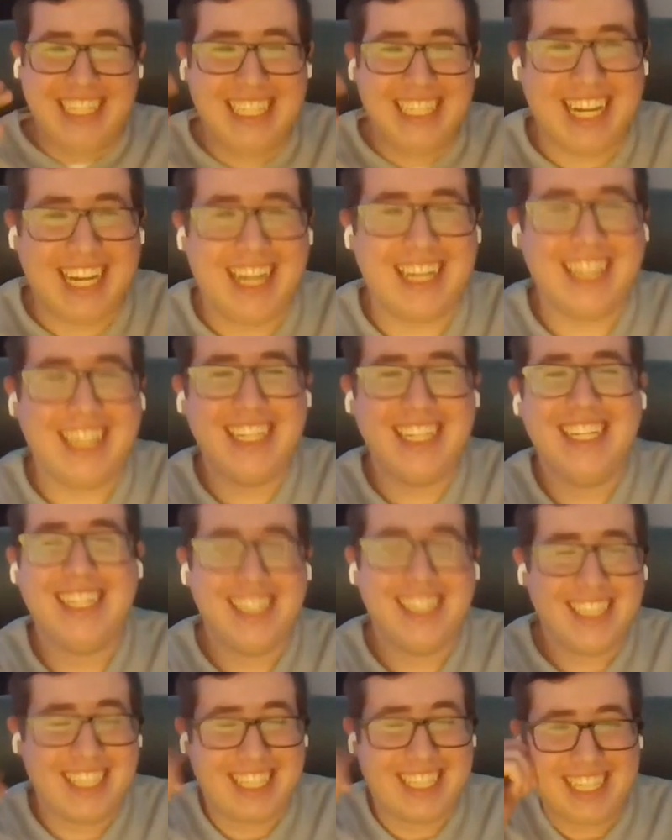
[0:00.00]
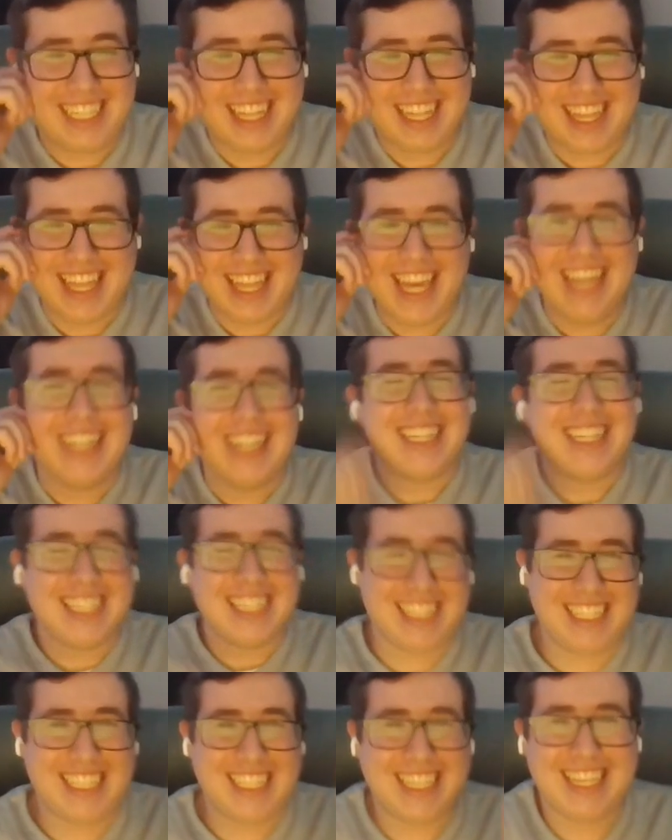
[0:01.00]
This is a thing. Yes,
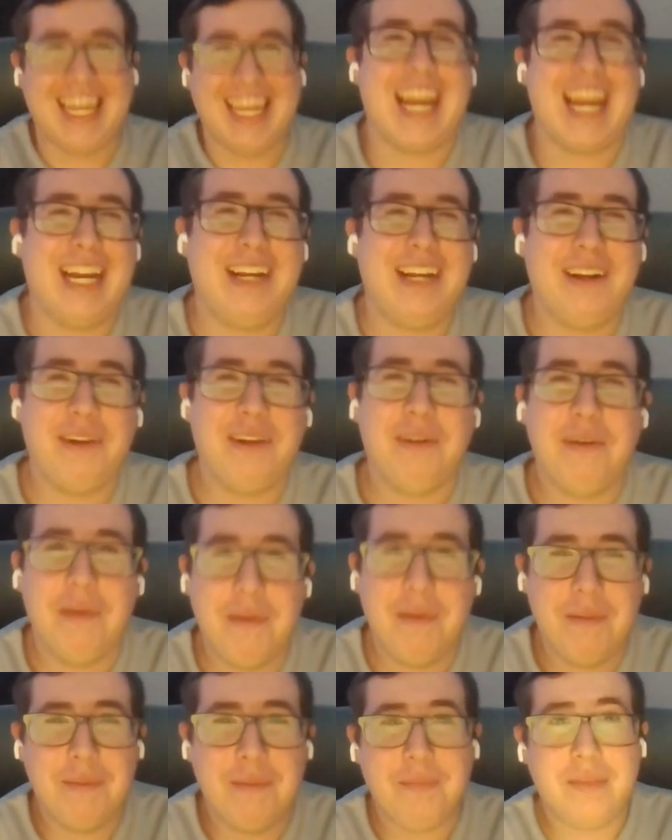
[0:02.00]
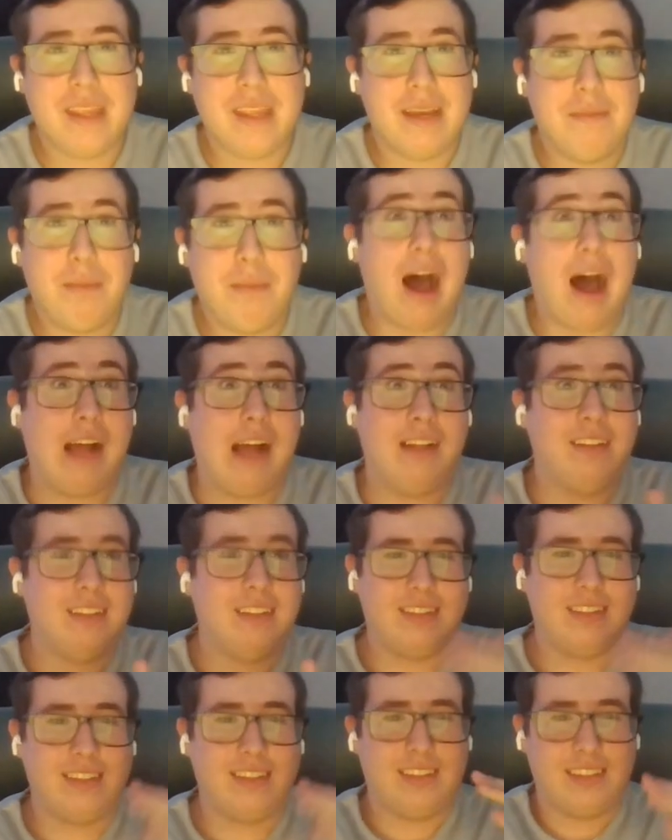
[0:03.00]
this is a thing. But.
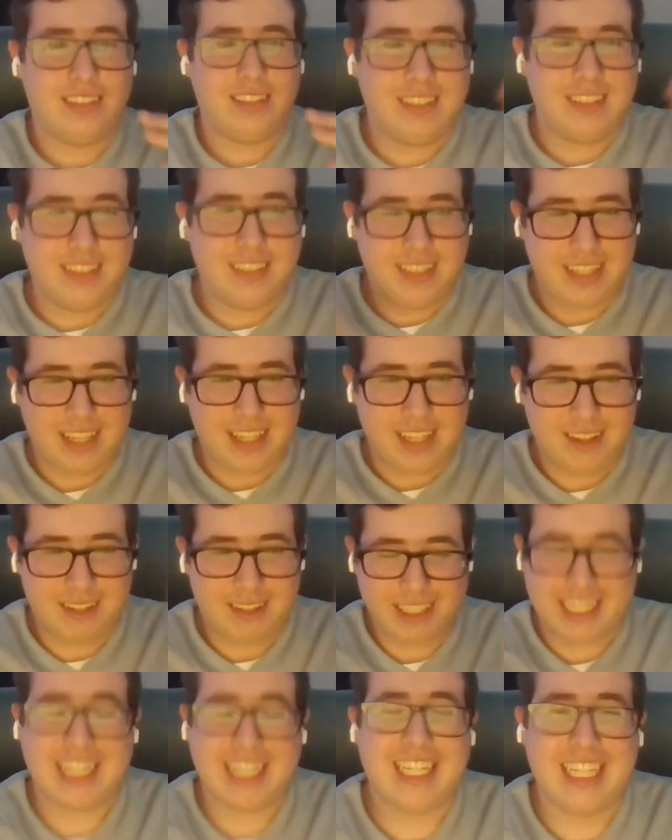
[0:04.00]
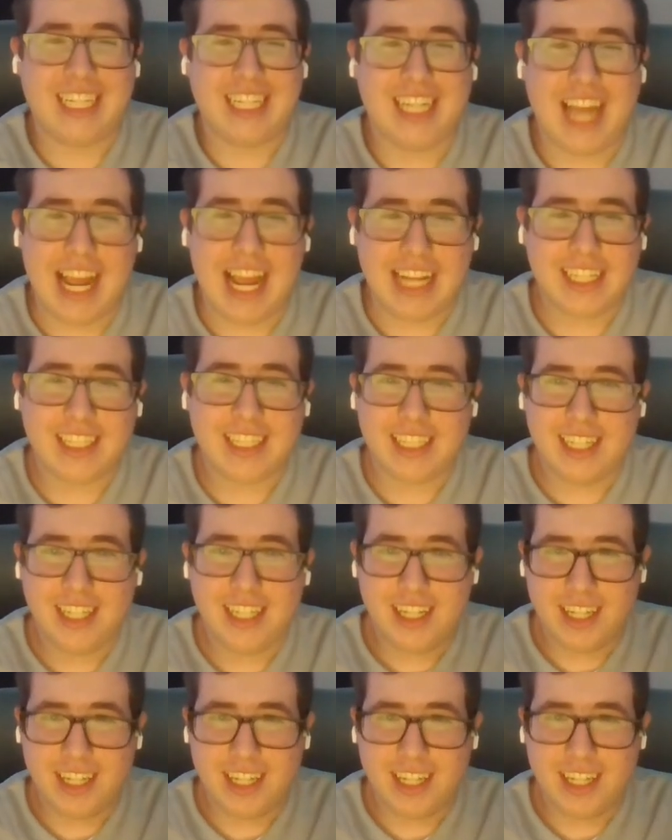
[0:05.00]
Let's get to the chase.